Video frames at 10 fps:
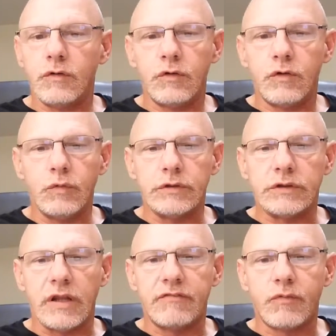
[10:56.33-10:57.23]
who was
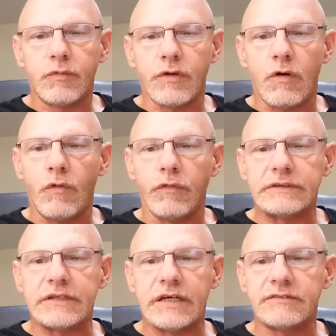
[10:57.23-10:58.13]
left with a hole the
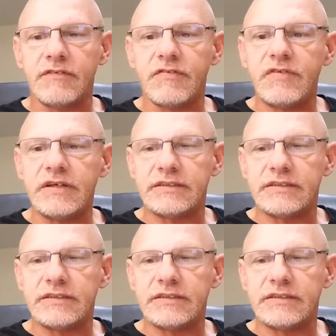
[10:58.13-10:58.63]
size of a fist